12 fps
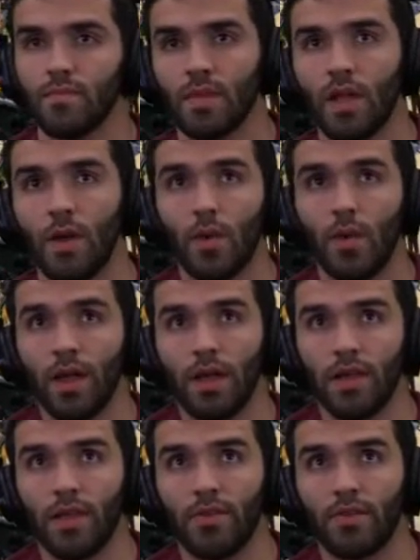Well,
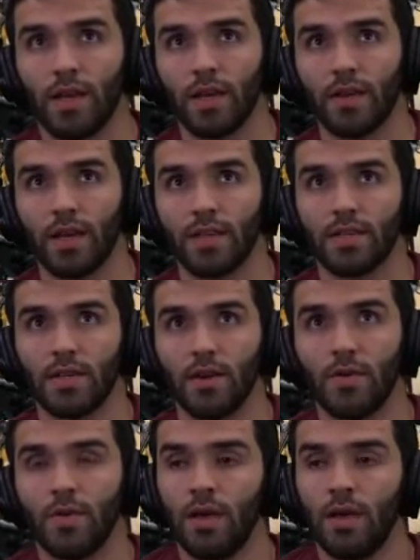another thing, okay,
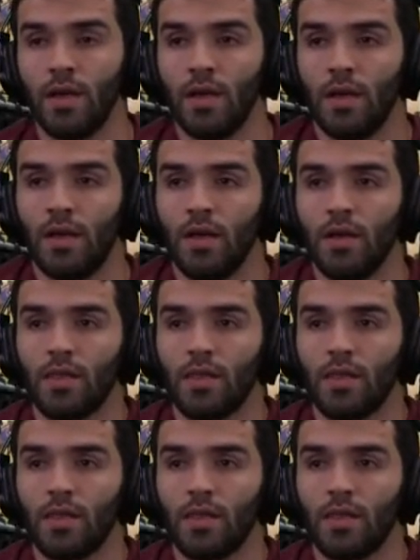so the